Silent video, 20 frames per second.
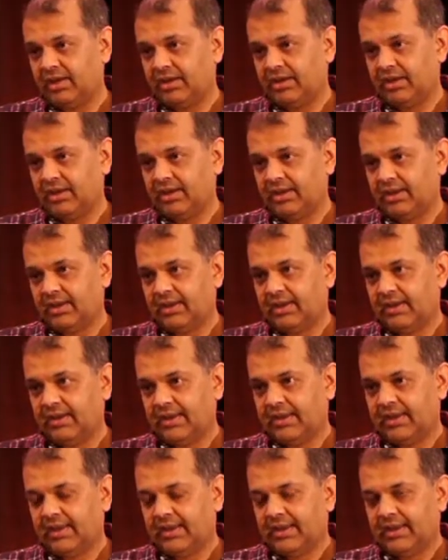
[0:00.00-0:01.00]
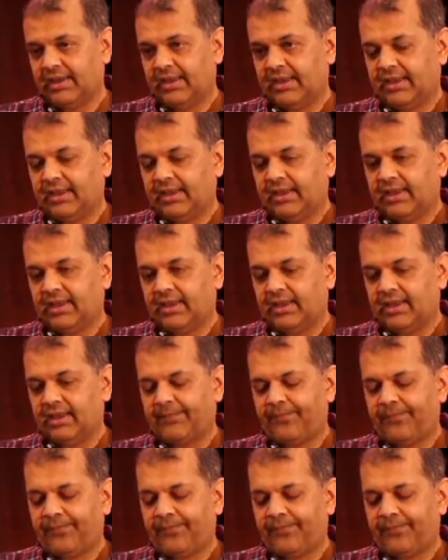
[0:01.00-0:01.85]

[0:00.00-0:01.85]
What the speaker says: No one is speaking in this clip.